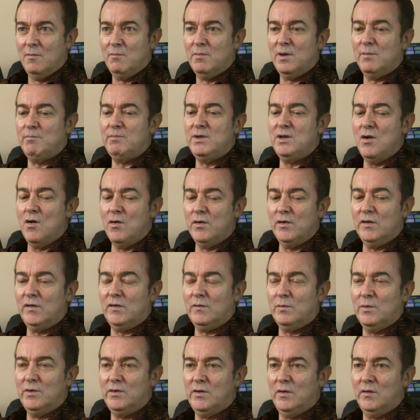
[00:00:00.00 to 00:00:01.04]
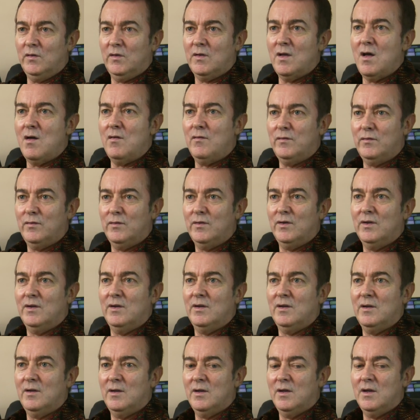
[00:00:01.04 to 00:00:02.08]
But be honest with yourself.
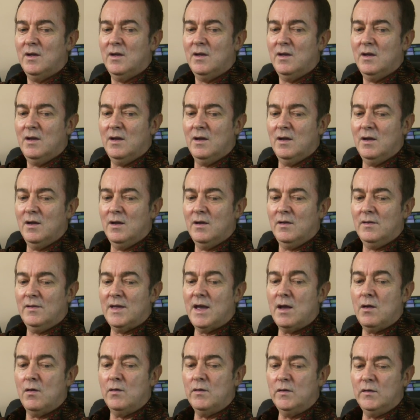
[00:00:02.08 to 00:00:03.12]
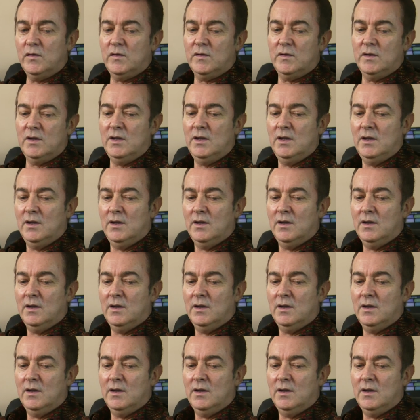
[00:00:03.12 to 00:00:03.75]
Uh, that honesty